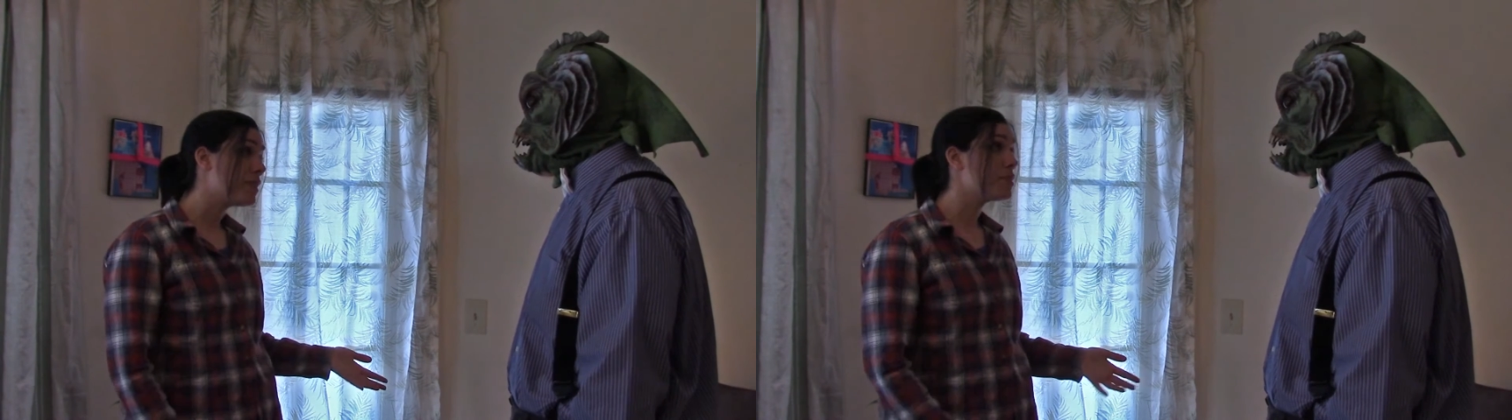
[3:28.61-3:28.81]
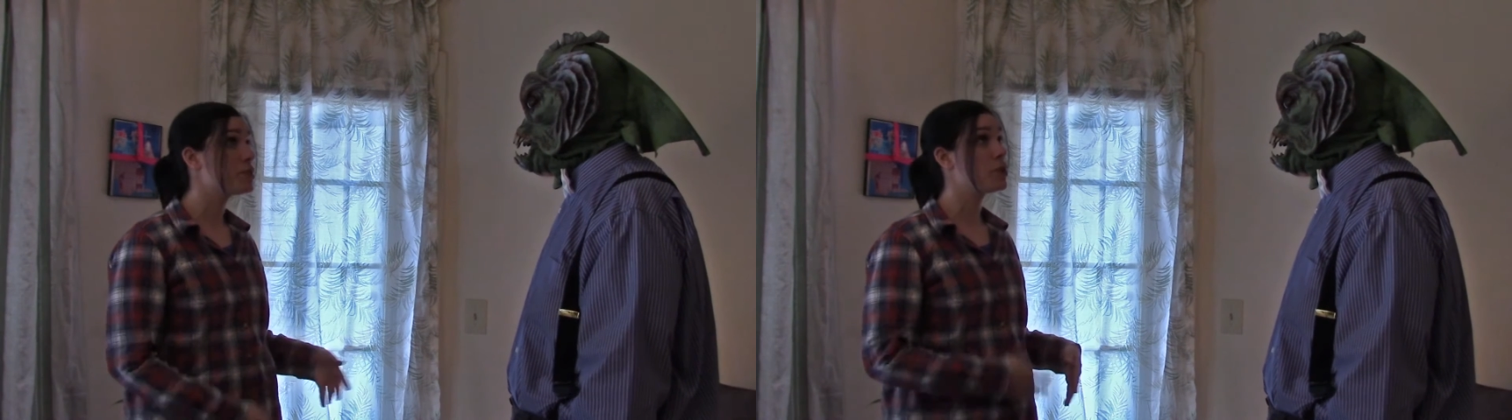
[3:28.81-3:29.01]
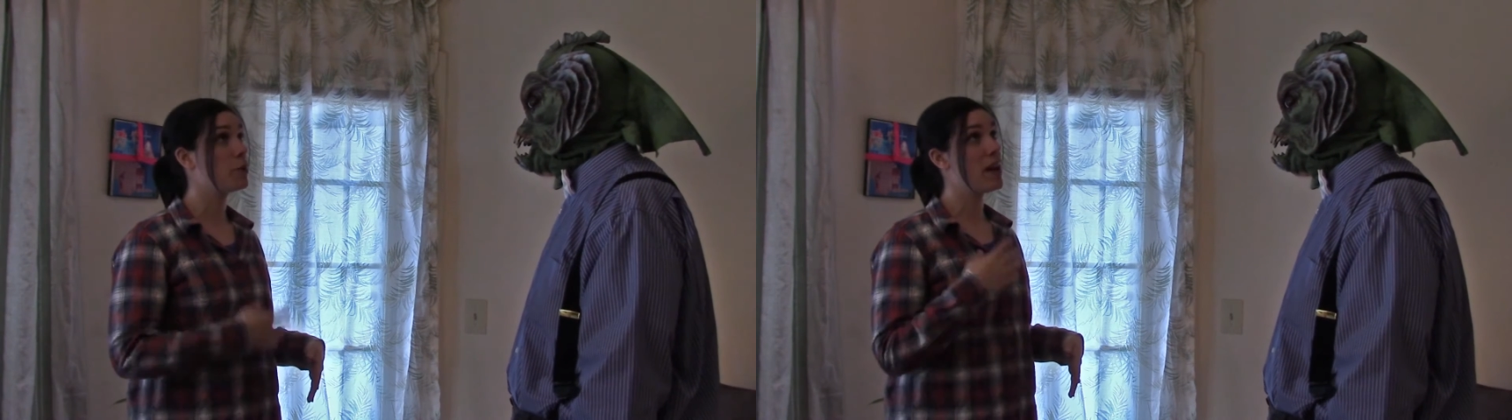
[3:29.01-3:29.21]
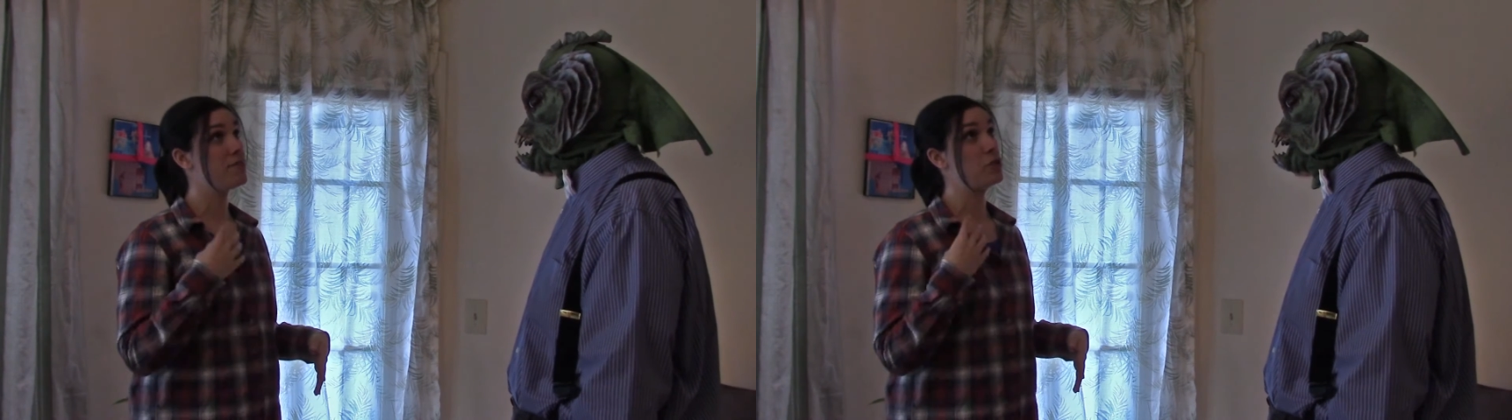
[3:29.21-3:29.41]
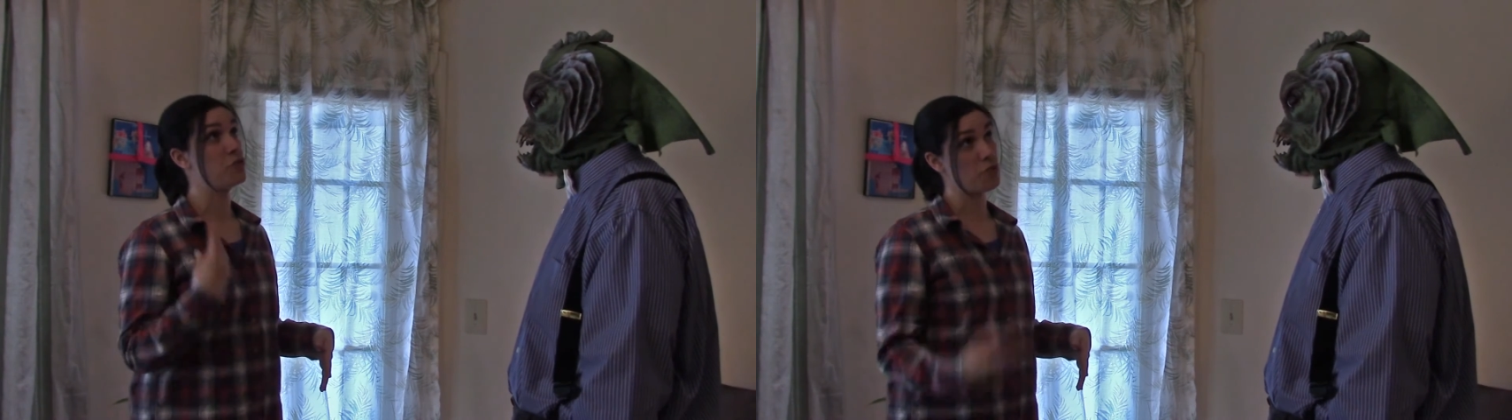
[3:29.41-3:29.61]
they just don't have
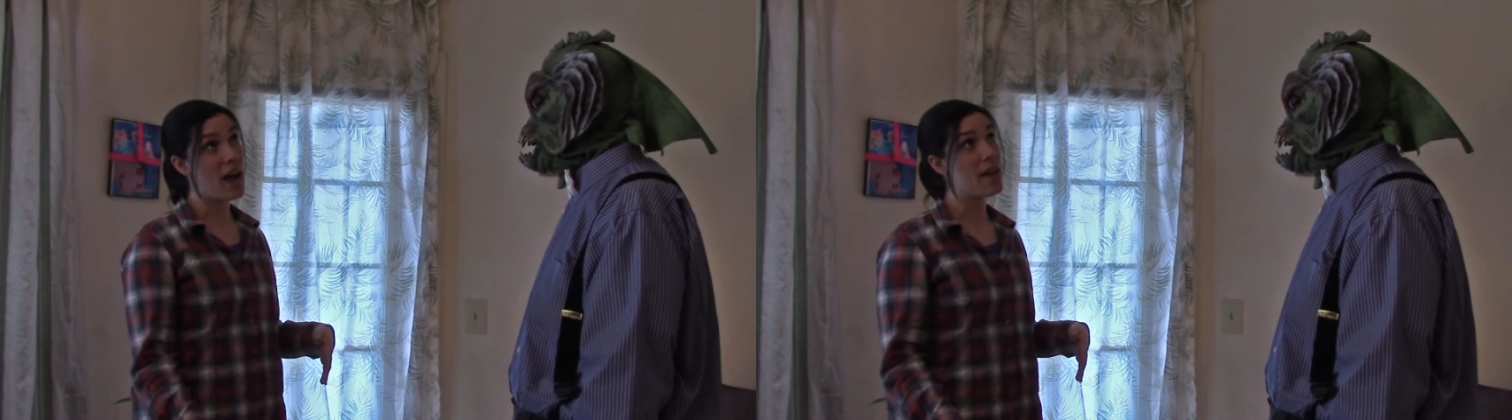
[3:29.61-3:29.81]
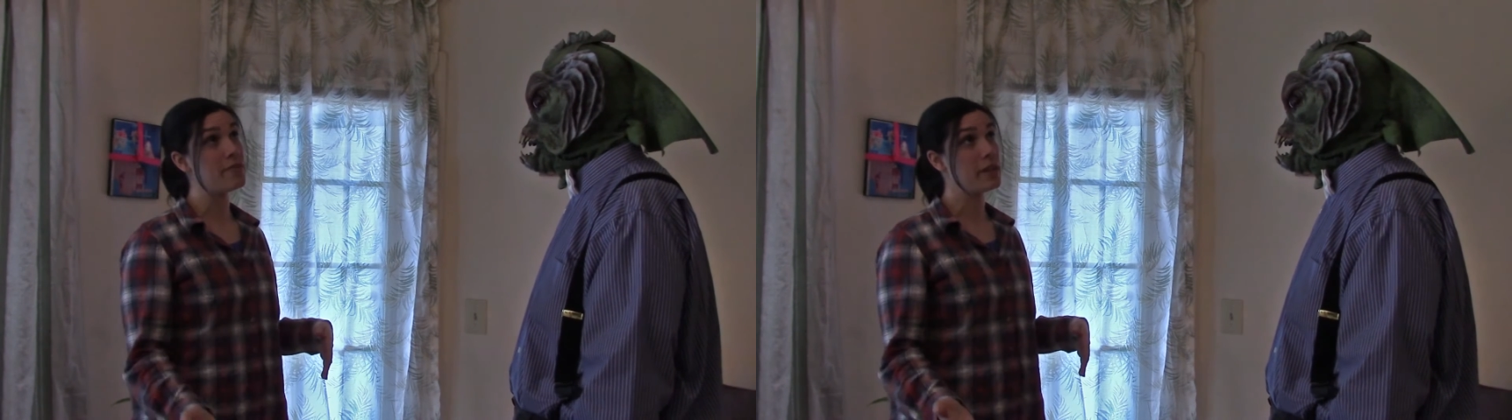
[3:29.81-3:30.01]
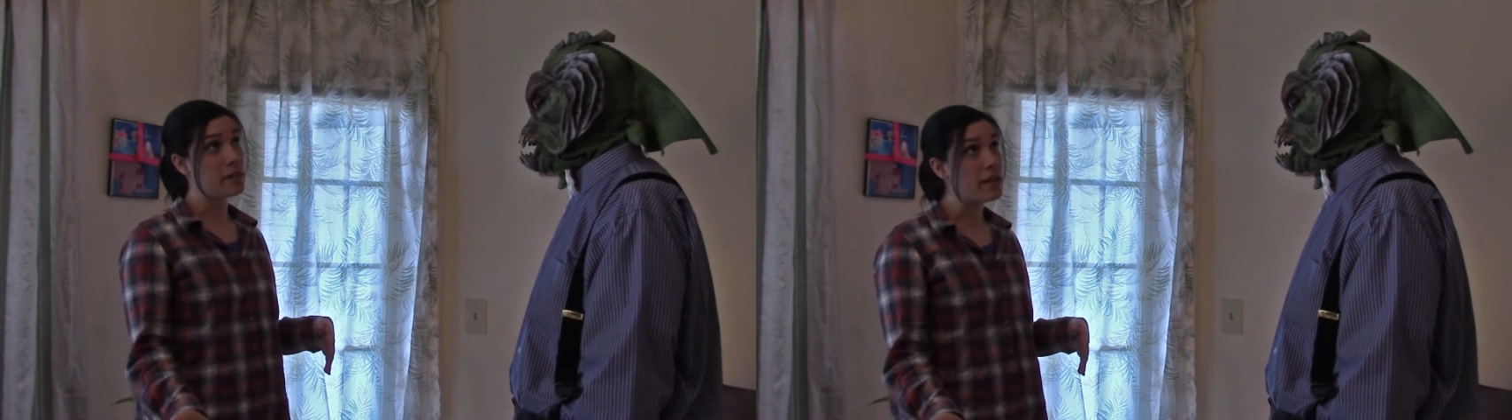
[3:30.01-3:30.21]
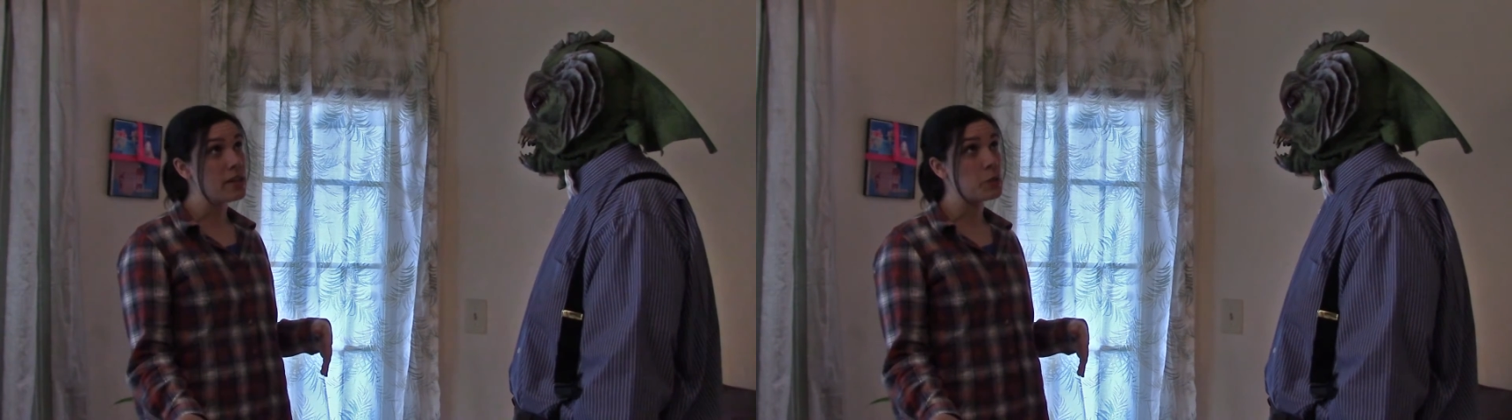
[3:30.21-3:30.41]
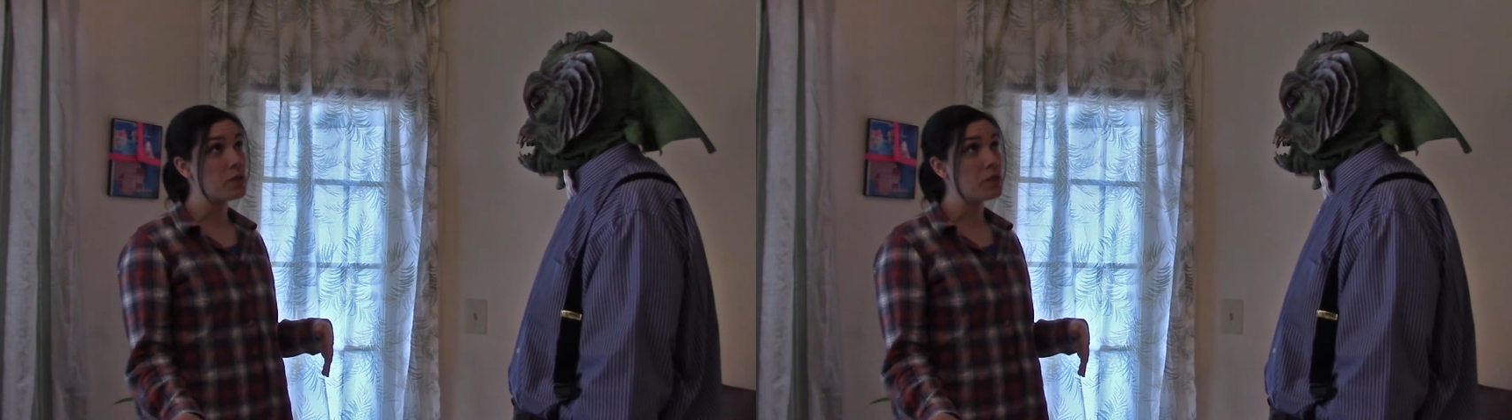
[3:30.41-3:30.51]
a driving need to